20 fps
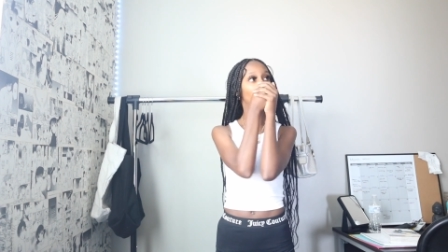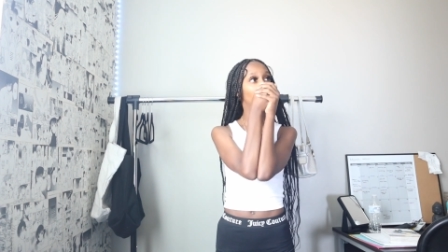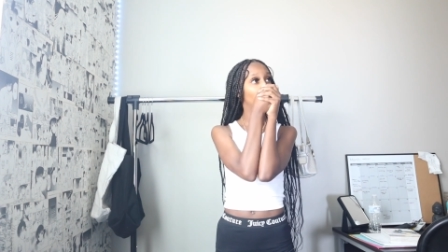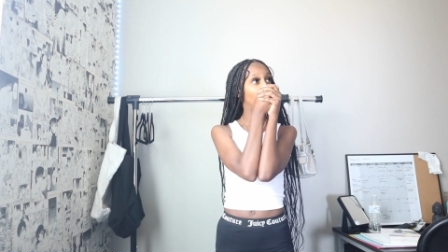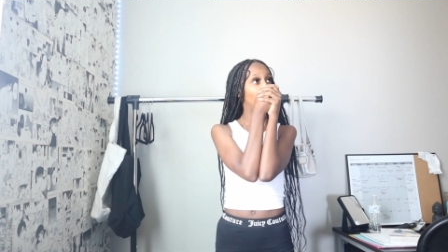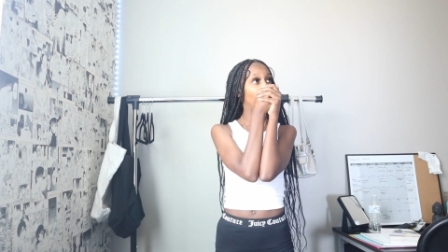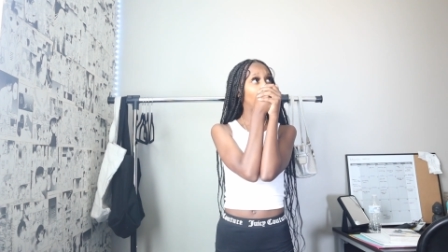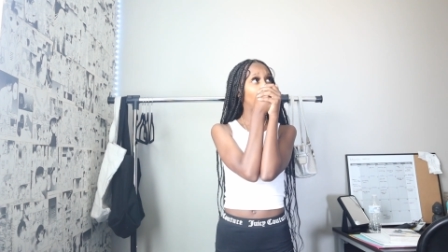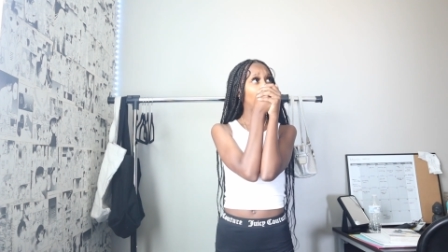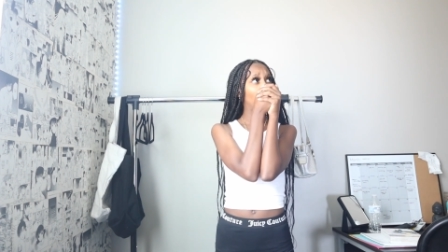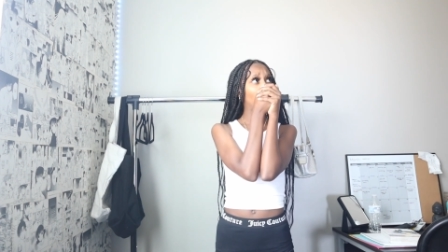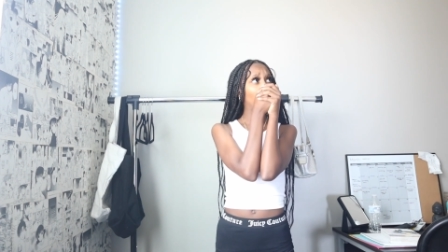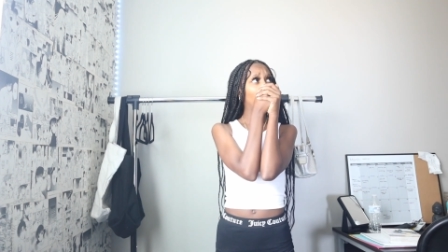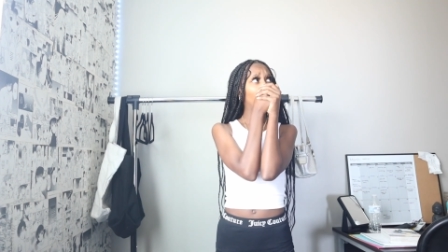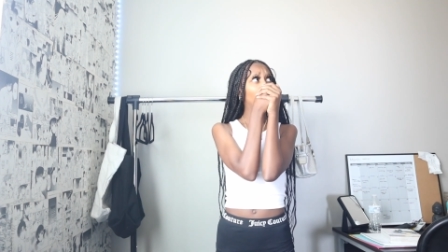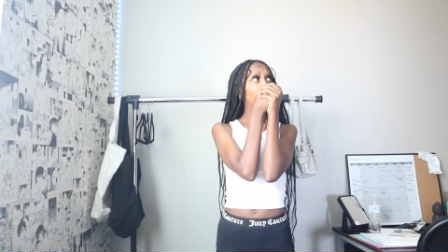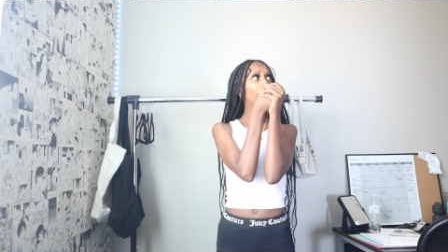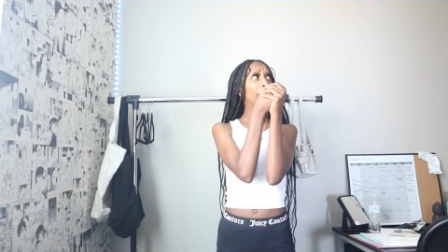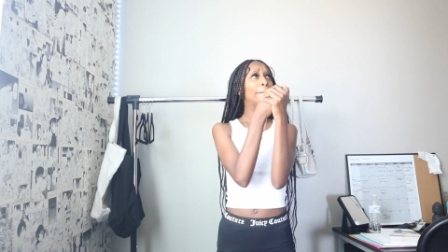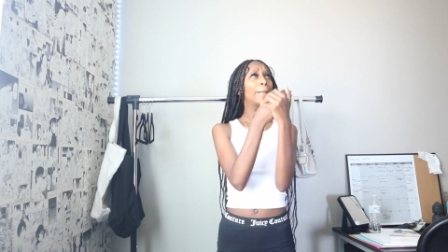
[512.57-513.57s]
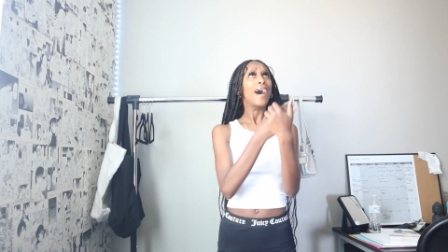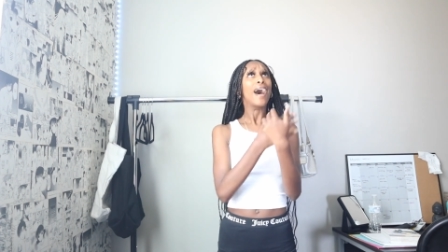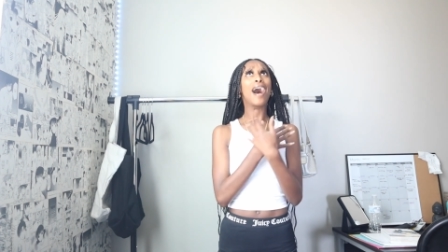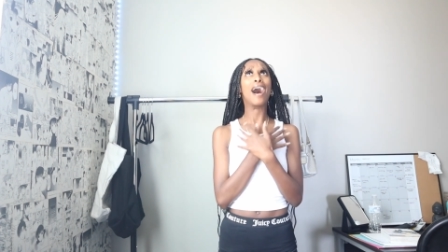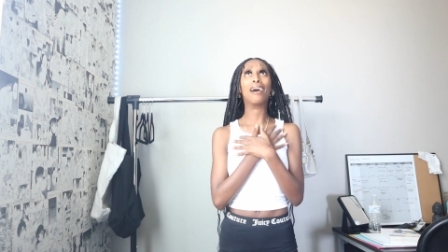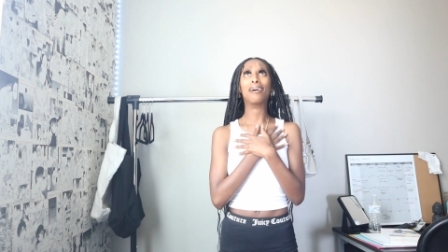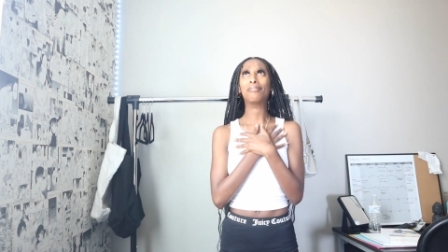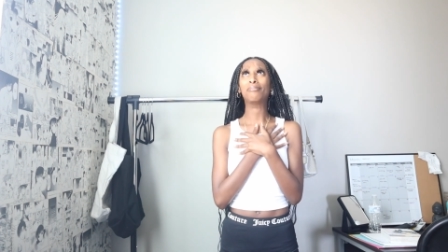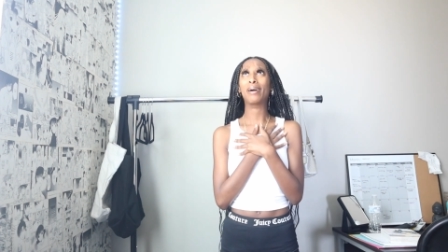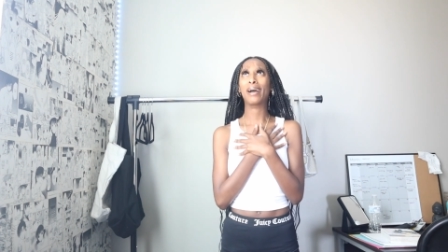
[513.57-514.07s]
How am
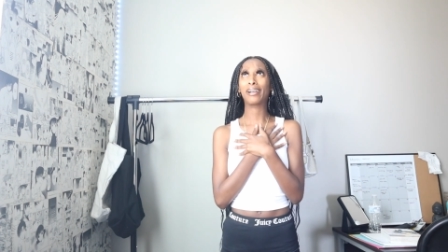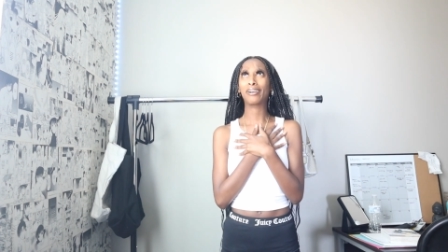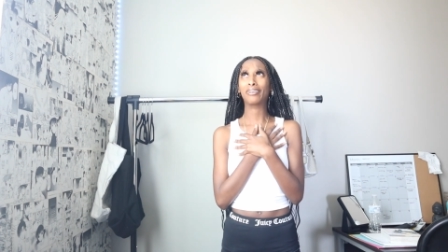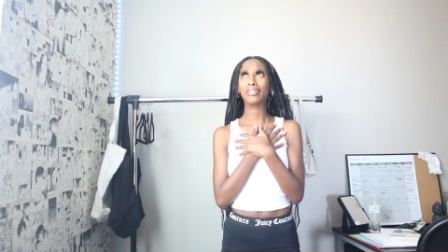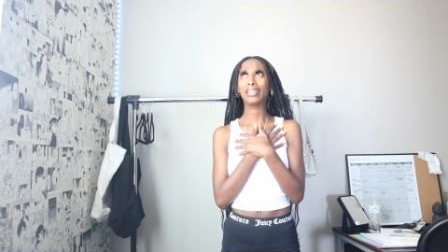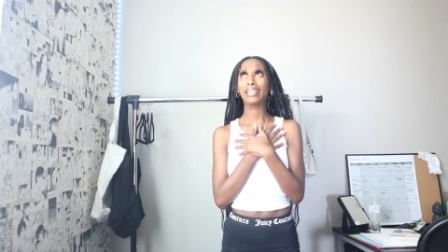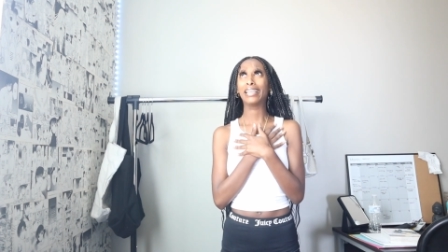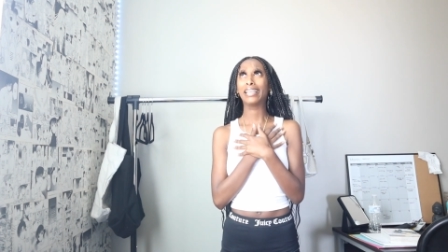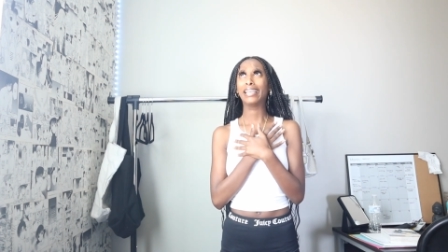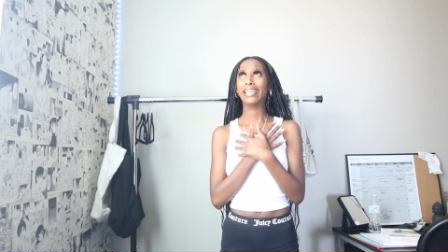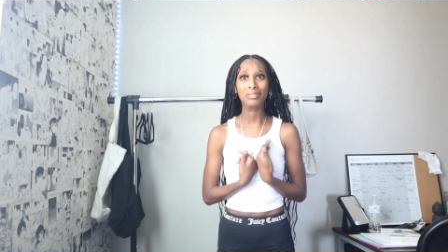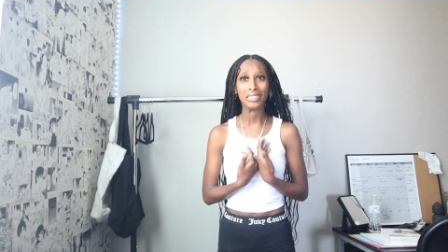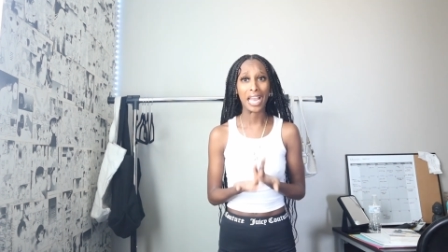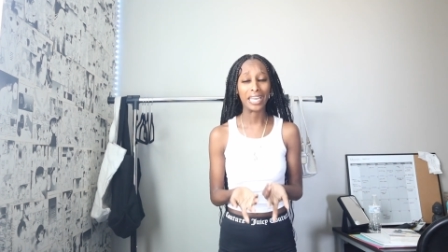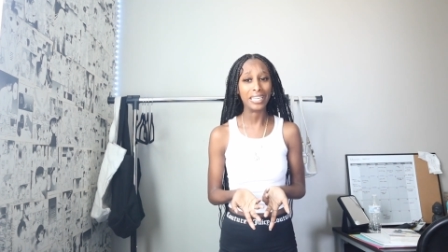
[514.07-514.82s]
I gonna...